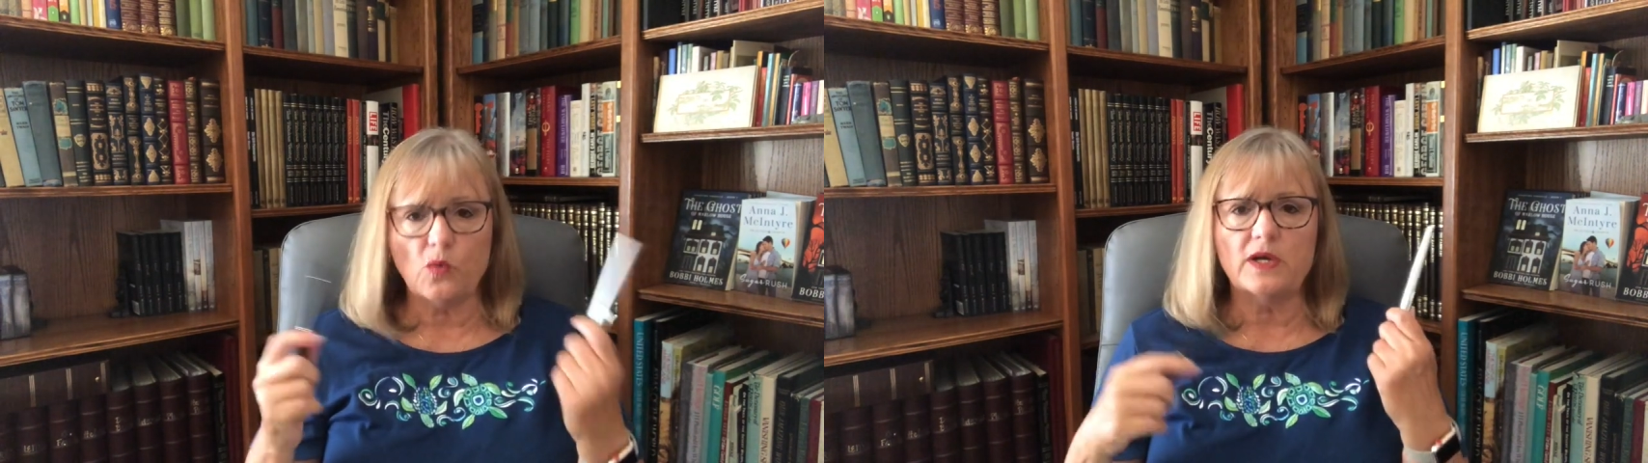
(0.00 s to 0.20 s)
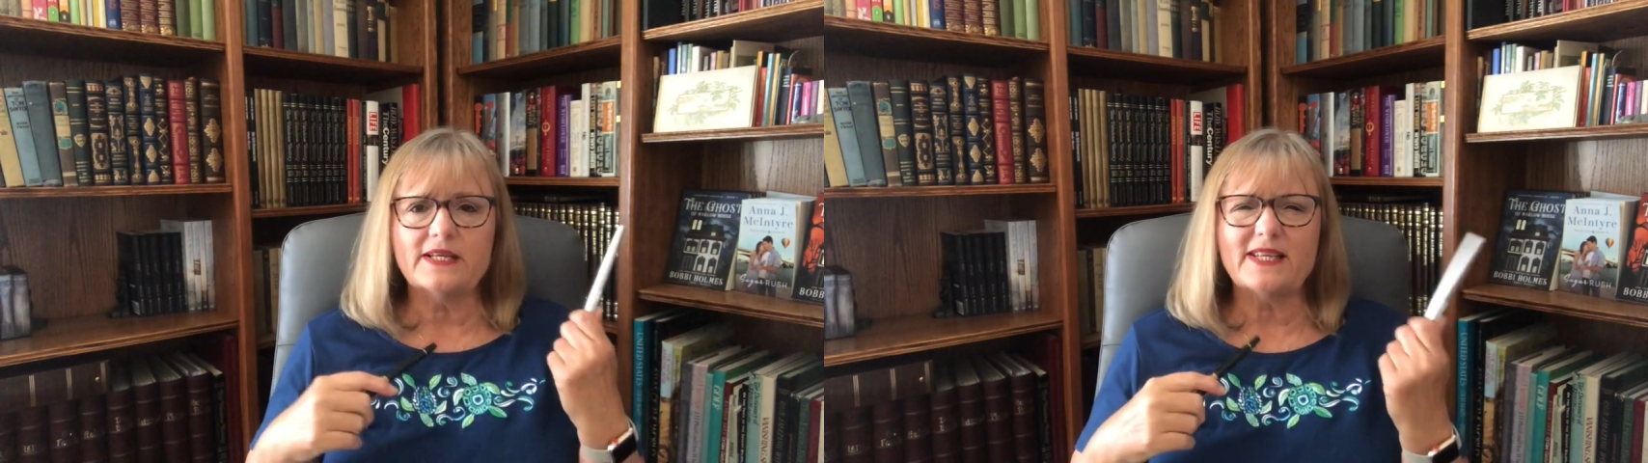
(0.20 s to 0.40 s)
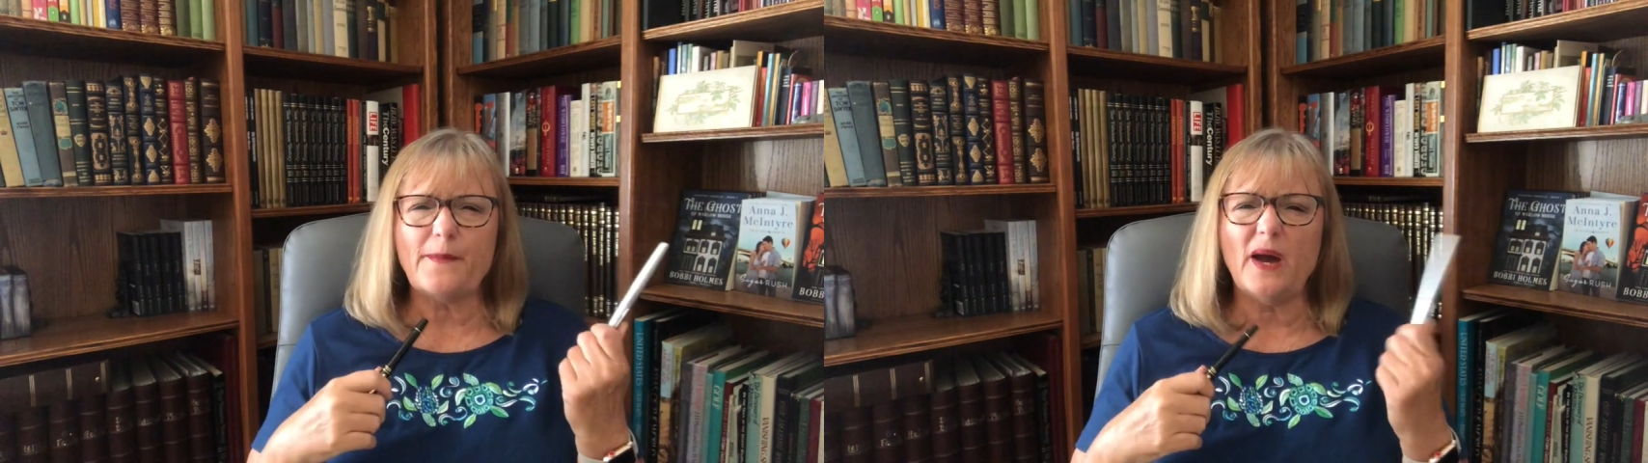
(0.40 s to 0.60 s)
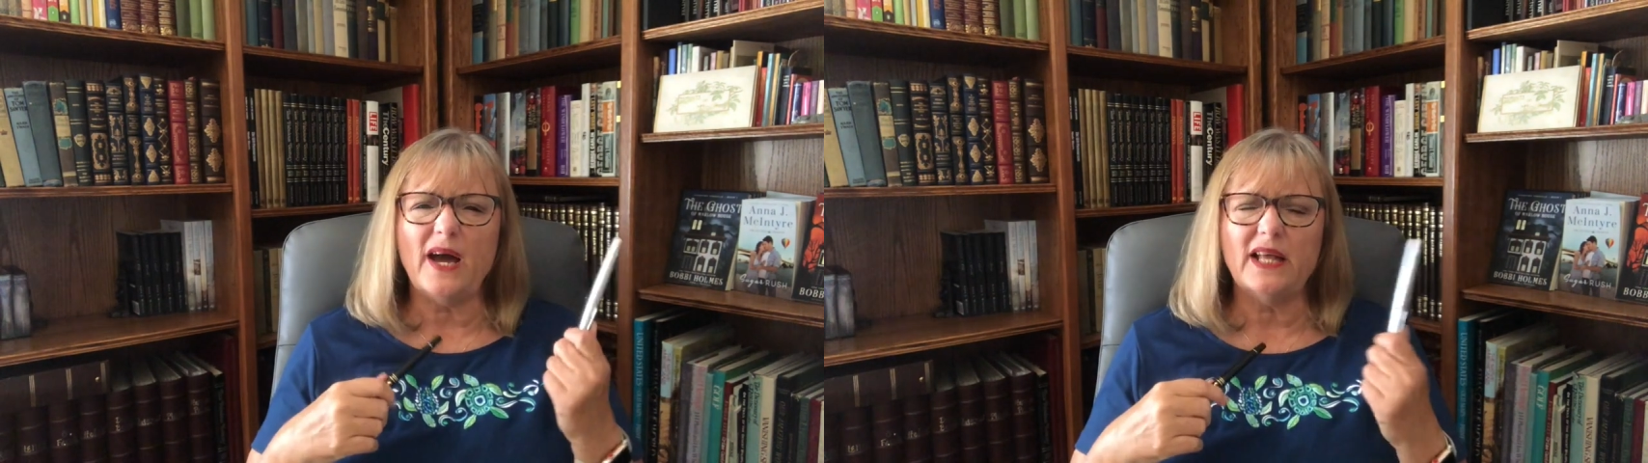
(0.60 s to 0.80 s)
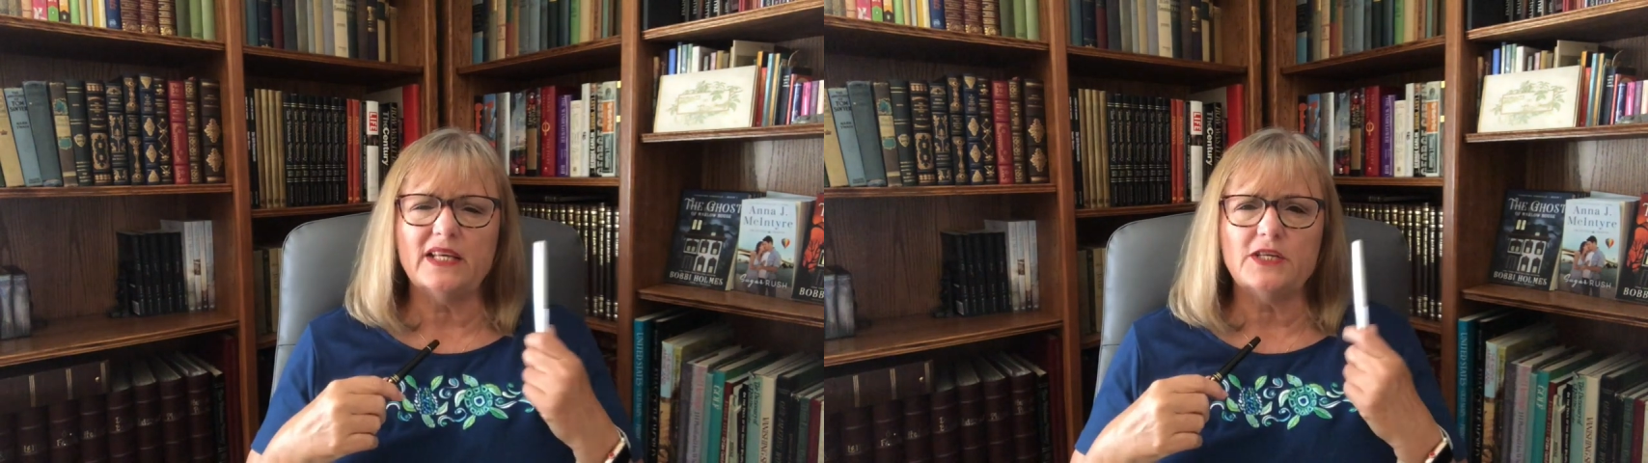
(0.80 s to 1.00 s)
One is a
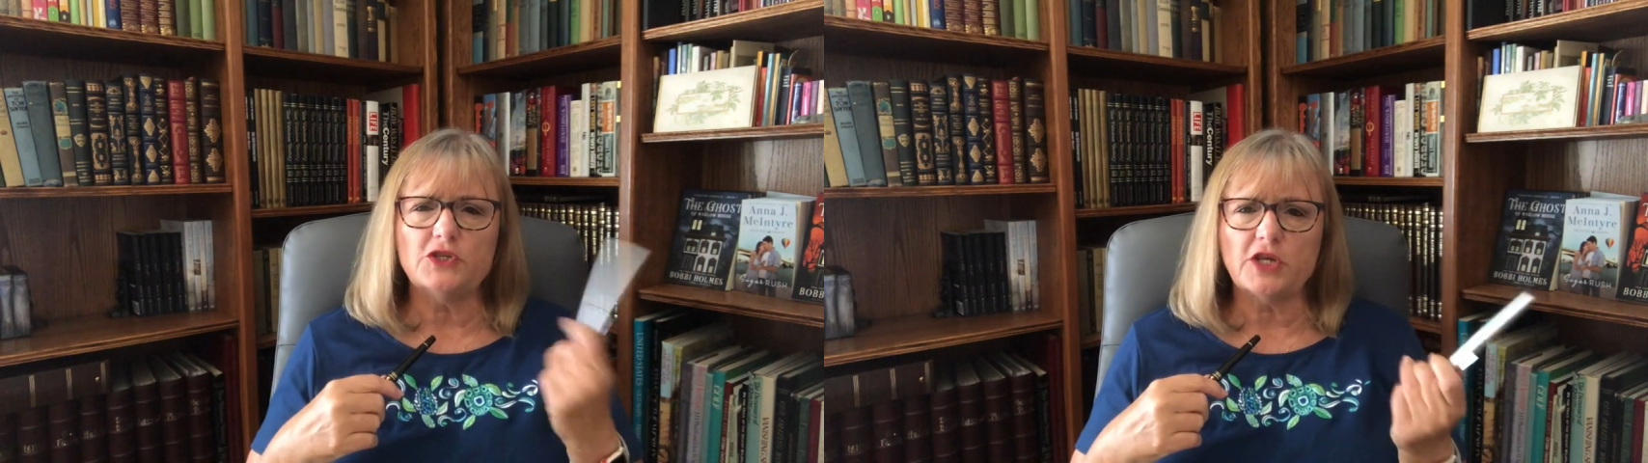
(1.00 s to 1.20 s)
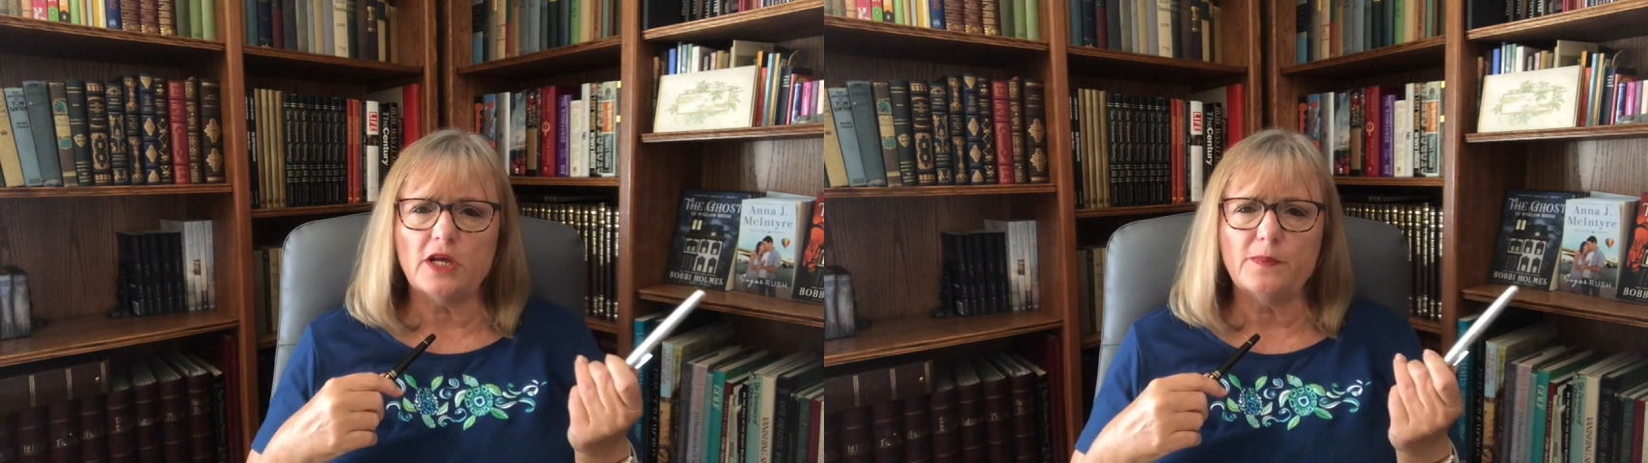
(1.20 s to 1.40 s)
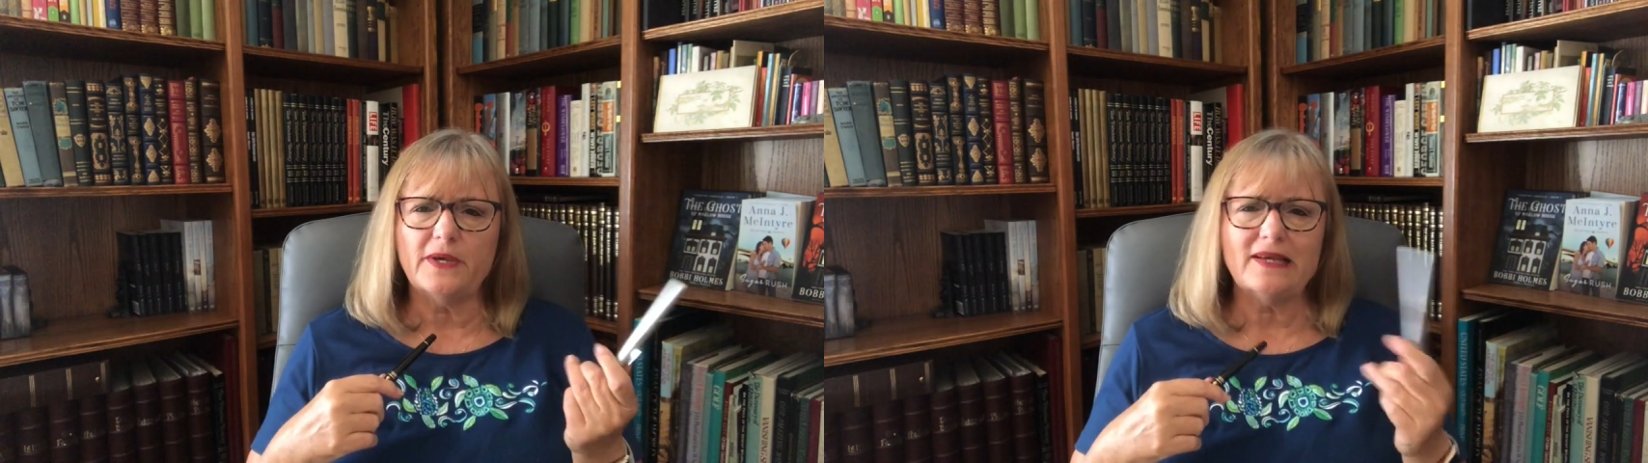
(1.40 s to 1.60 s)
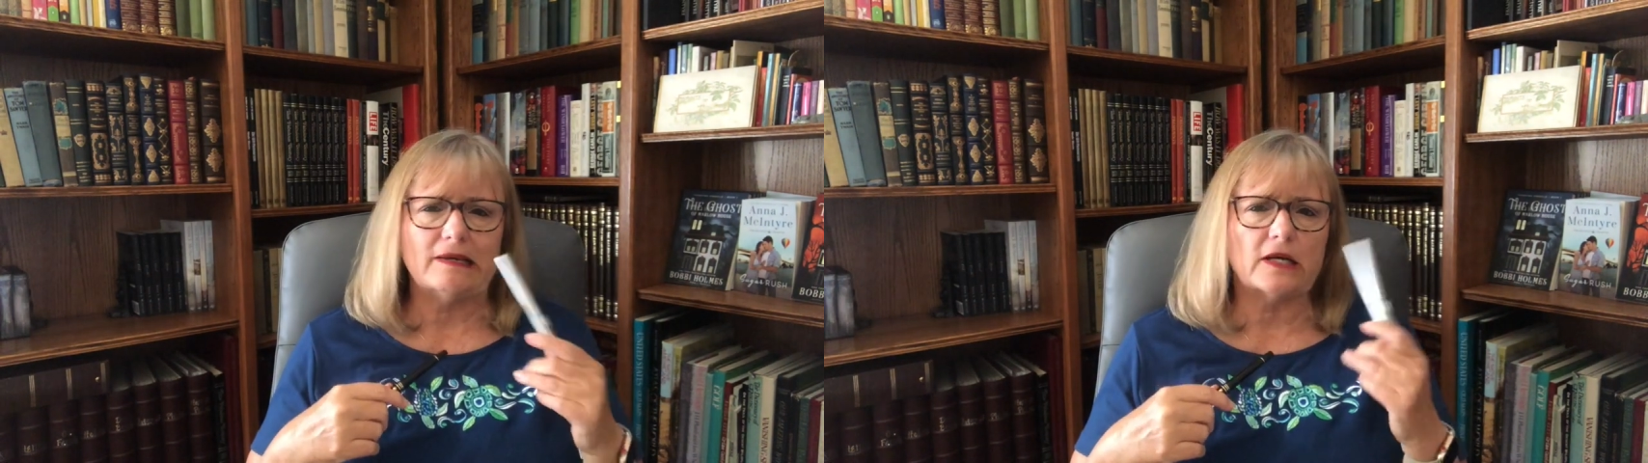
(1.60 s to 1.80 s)
Pilot gel pen and